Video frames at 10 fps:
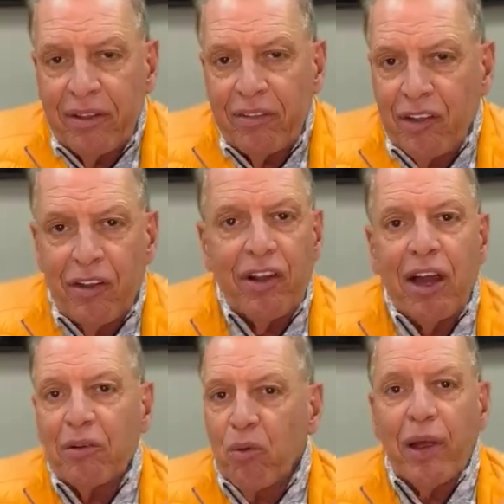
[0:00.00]
they're
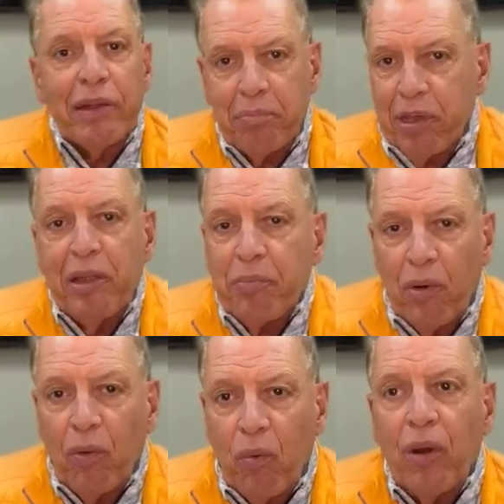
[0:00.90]
not great
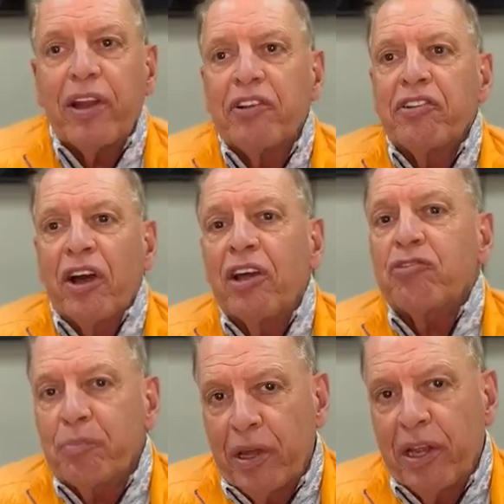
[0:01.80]
people. What it
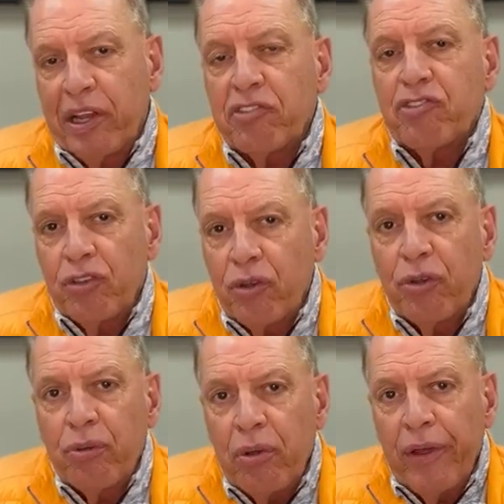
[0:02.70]
does mean is
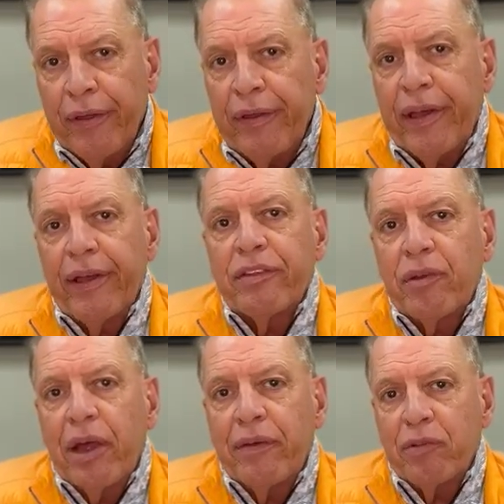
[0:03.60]
you
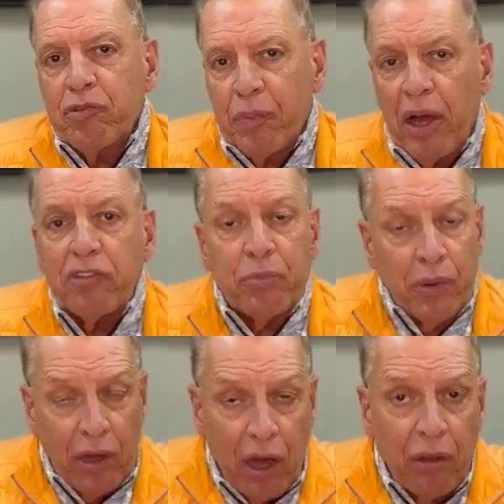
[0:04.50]
have the
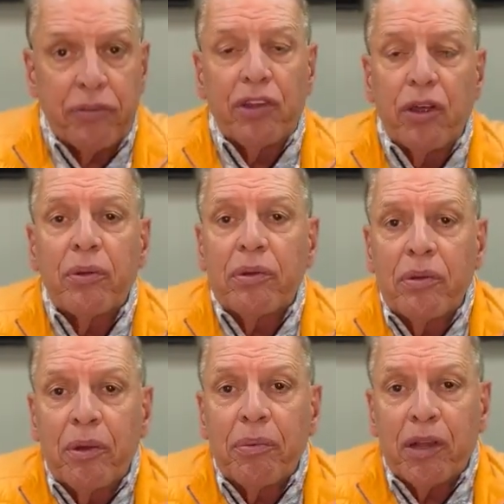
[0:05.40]
responsibility, we all do,
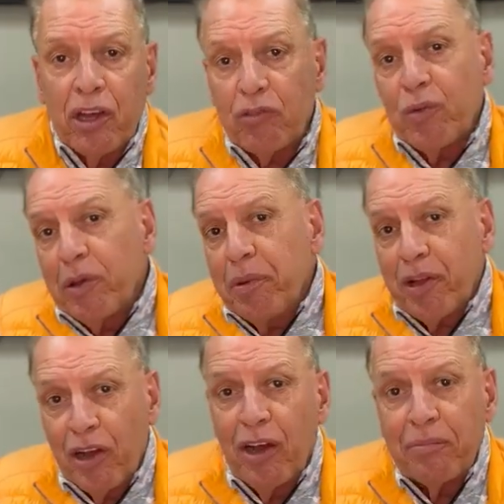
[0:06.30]
because we
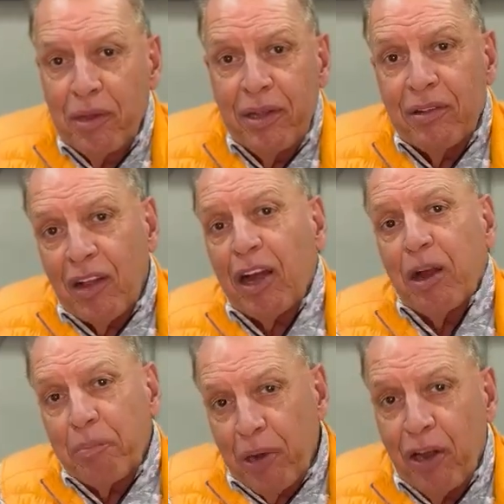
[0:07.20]
become like
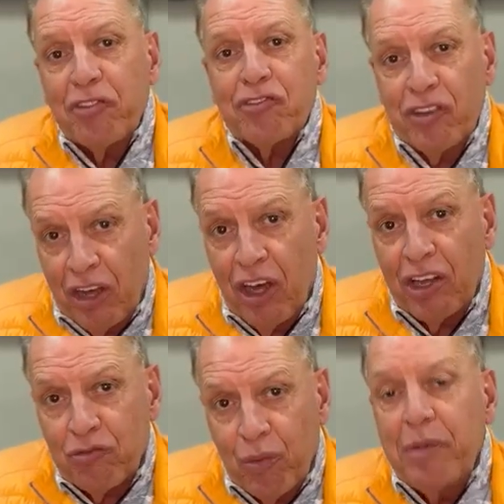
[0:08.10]
our parents to
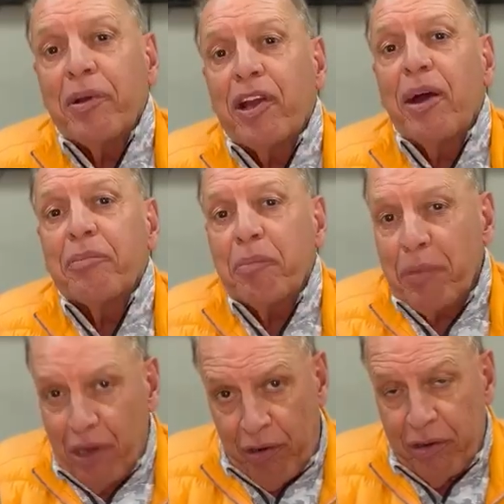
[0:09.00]
us. We become the
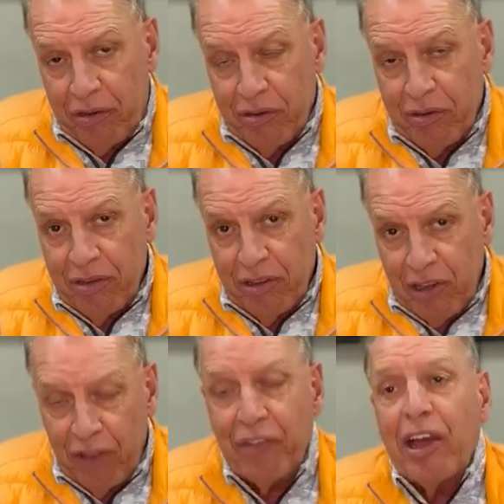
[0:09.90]
parent
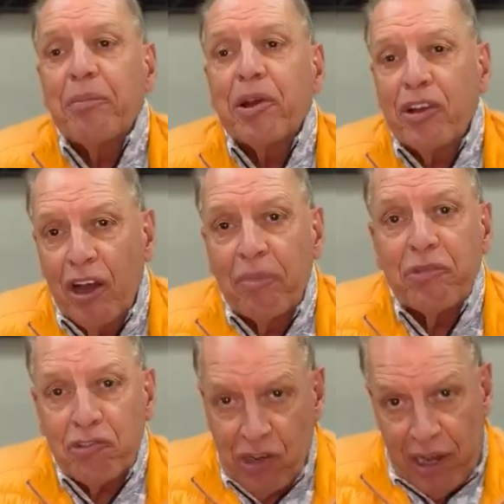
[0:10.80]
and they become
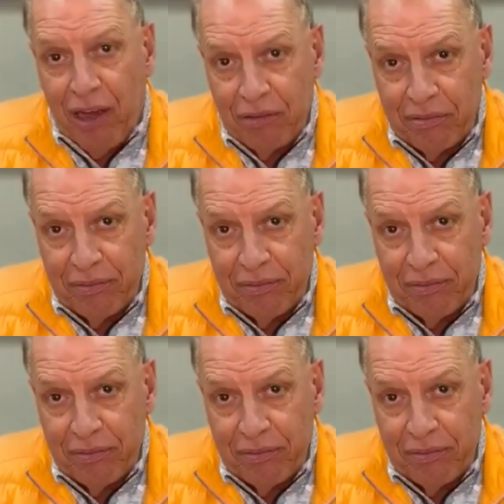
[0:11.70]
the child.